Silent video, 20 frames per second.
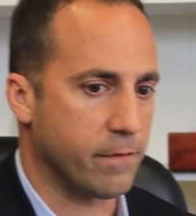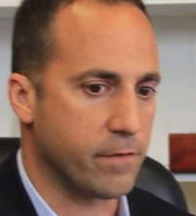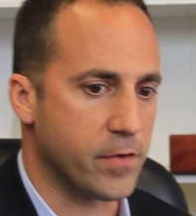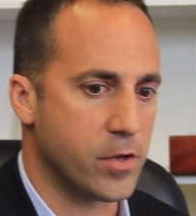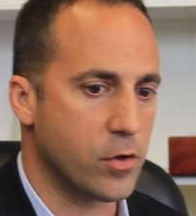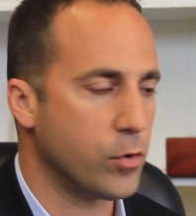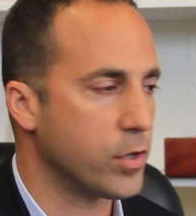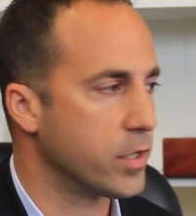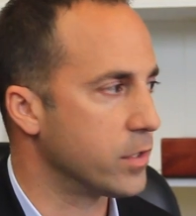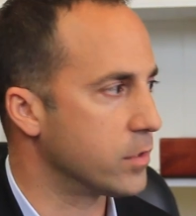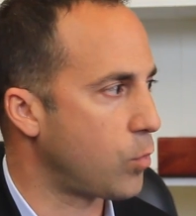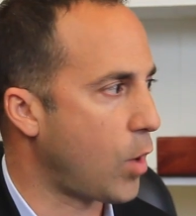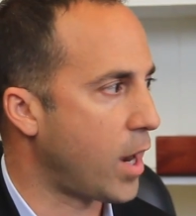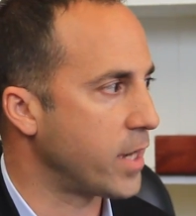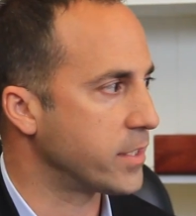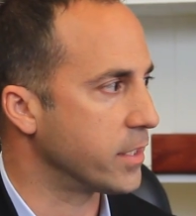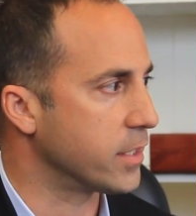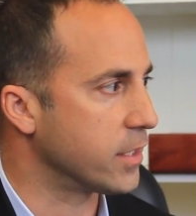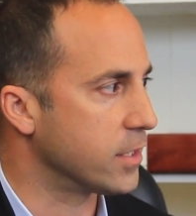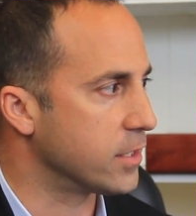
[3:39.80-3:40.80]
viewers
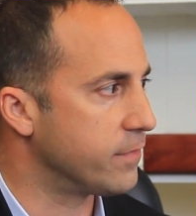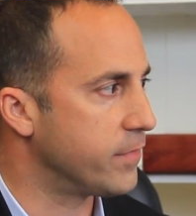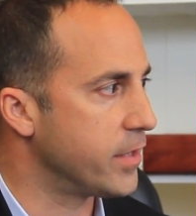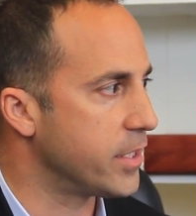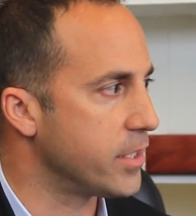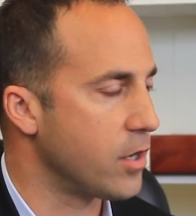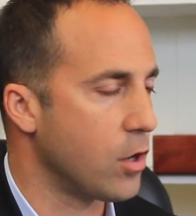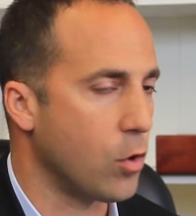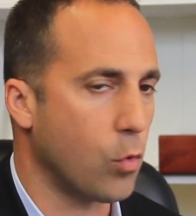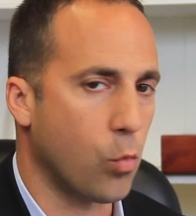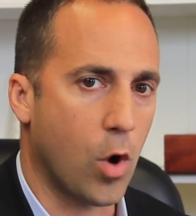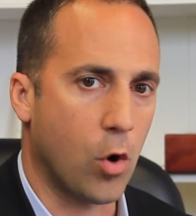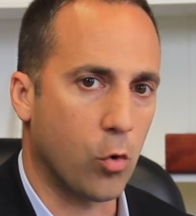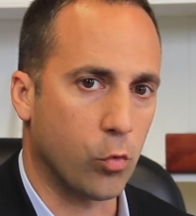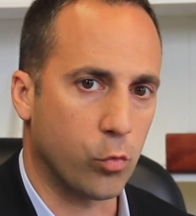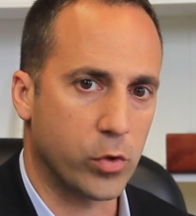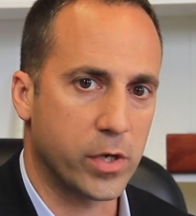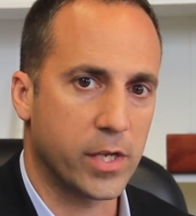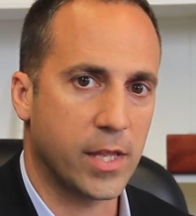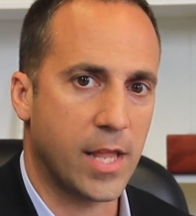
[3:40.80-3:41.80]
watching this video
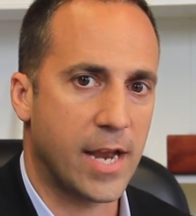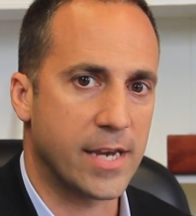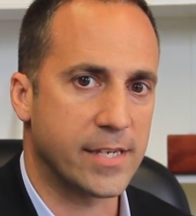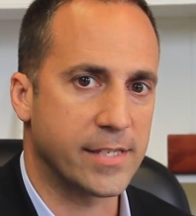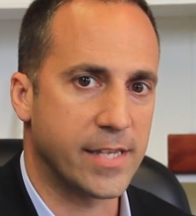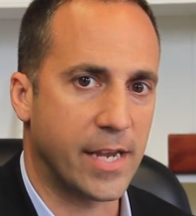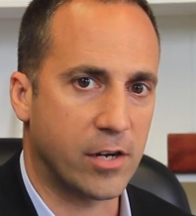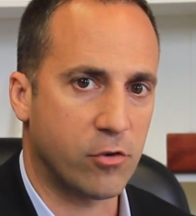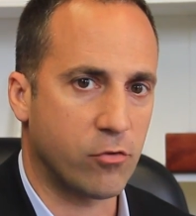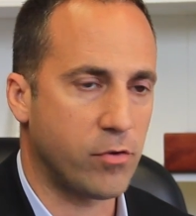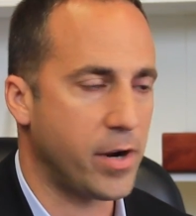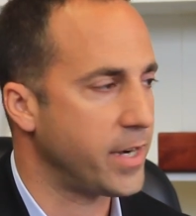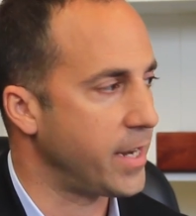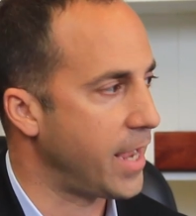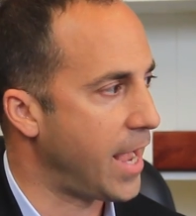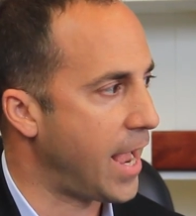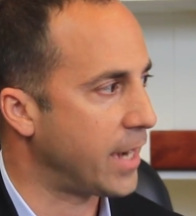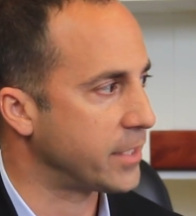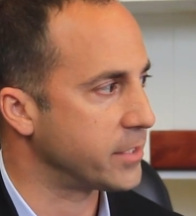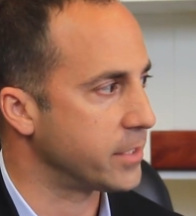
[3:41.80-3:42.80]
won't realize that
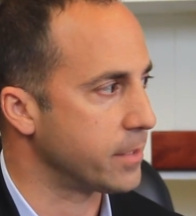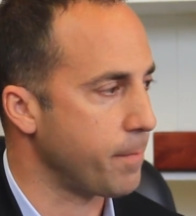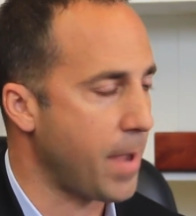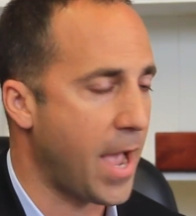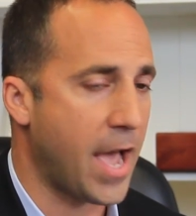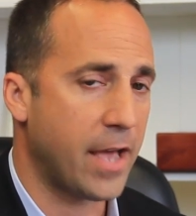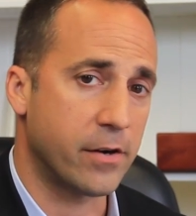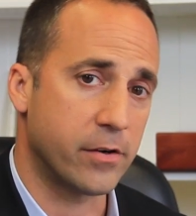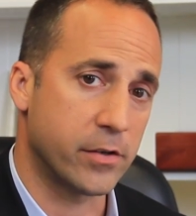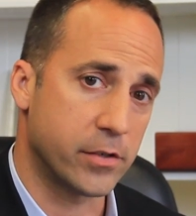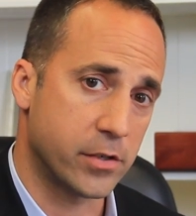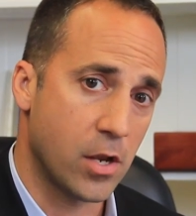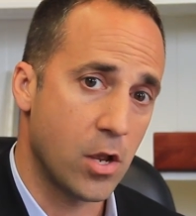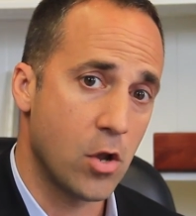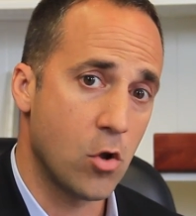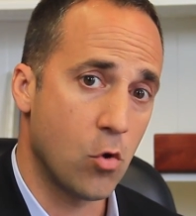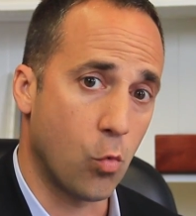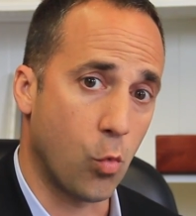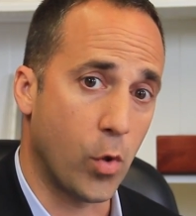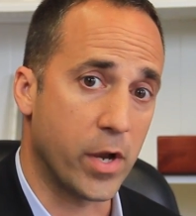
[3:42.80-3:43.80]
credit actually matters
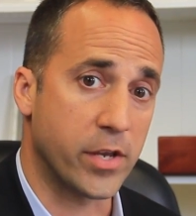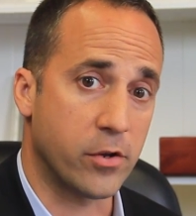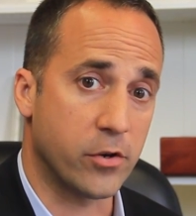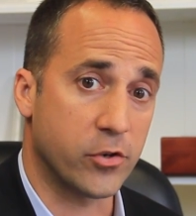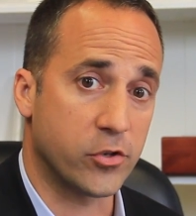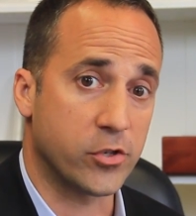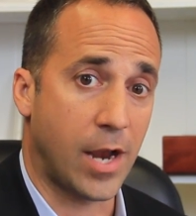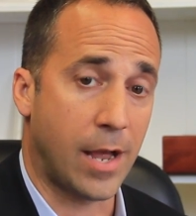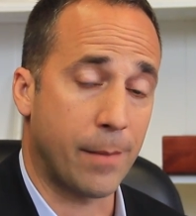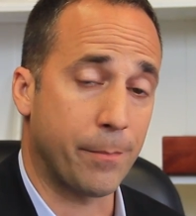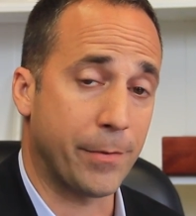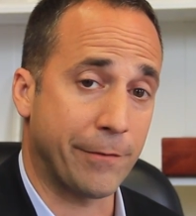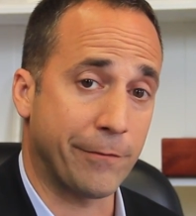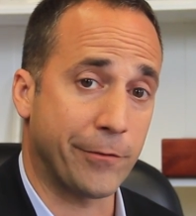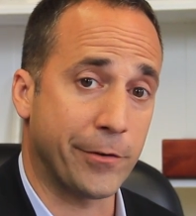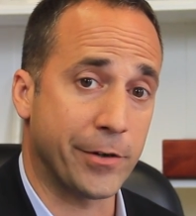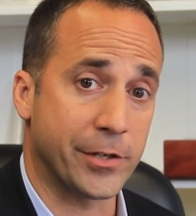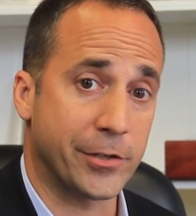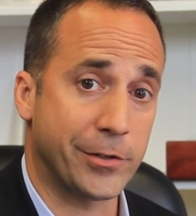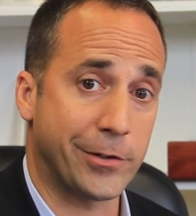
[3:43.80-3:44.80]
when you're shopping
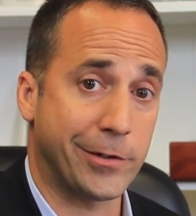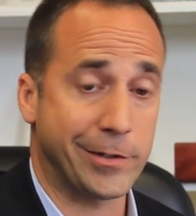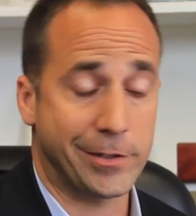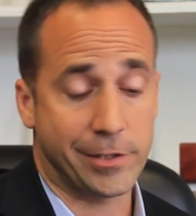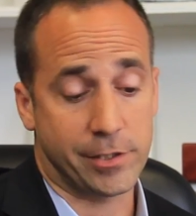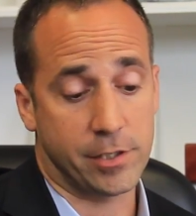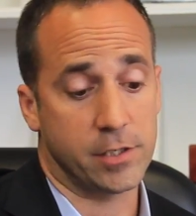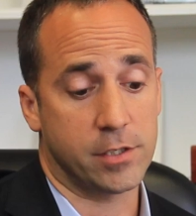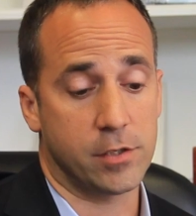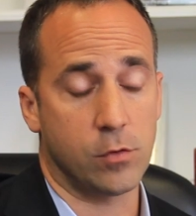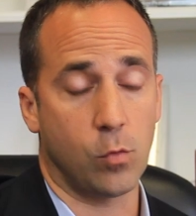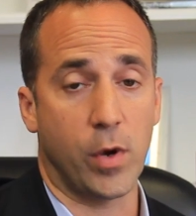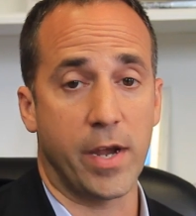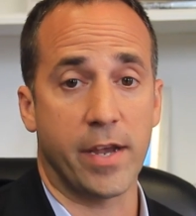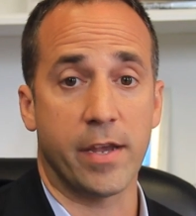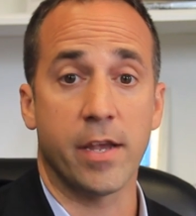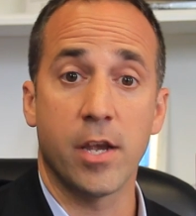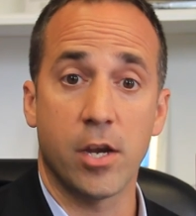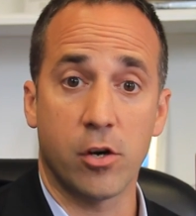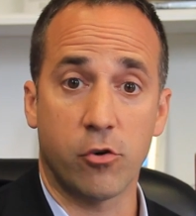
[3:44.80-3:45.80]
for insurance, just the
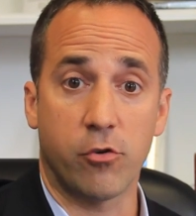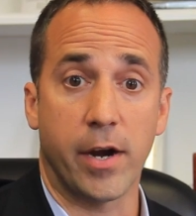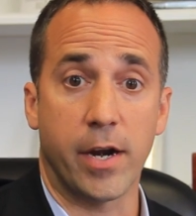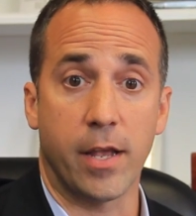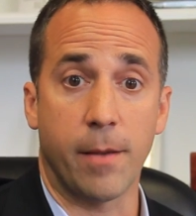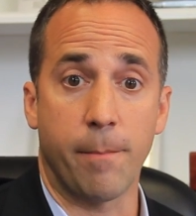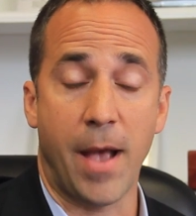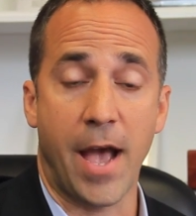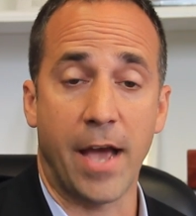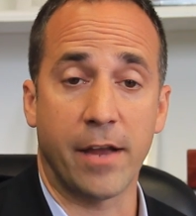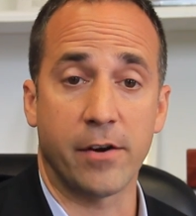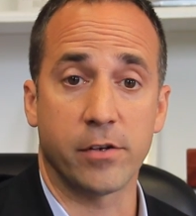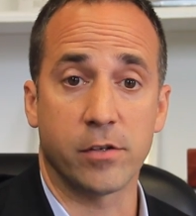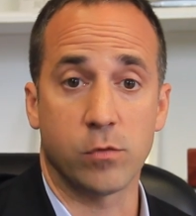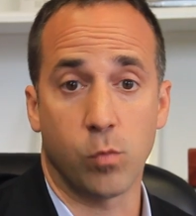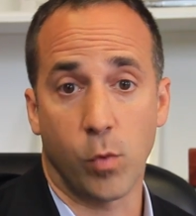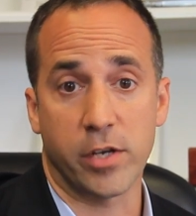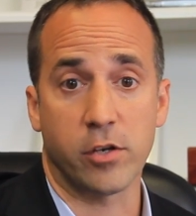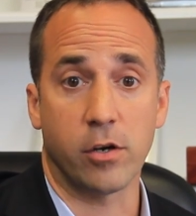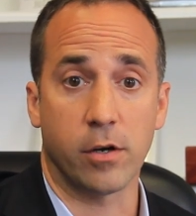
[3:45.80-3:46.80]
way credit
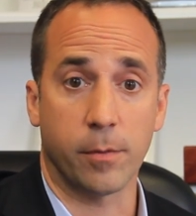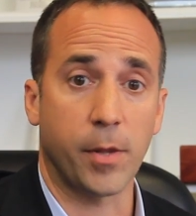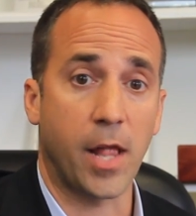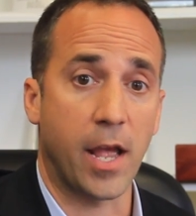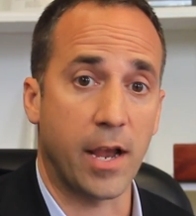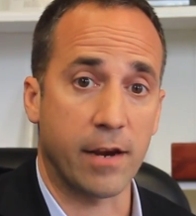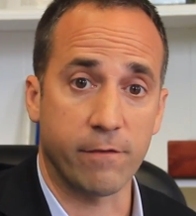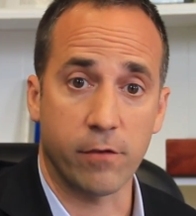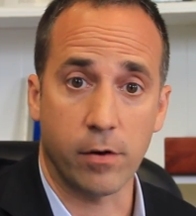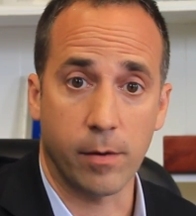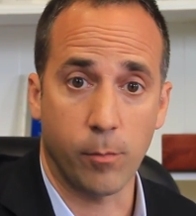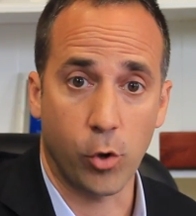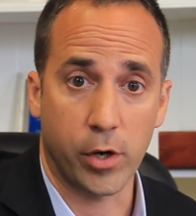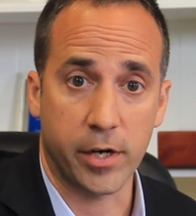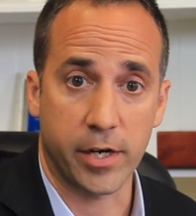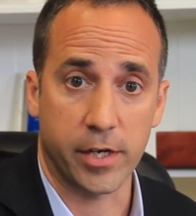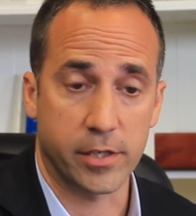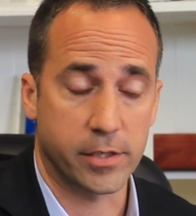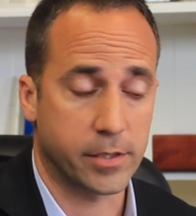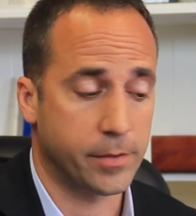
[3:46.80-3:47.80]
matters when you're applying for a
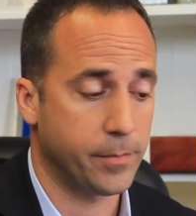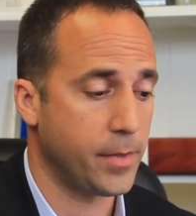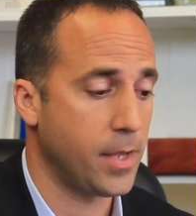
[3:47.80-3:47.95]
mortgage.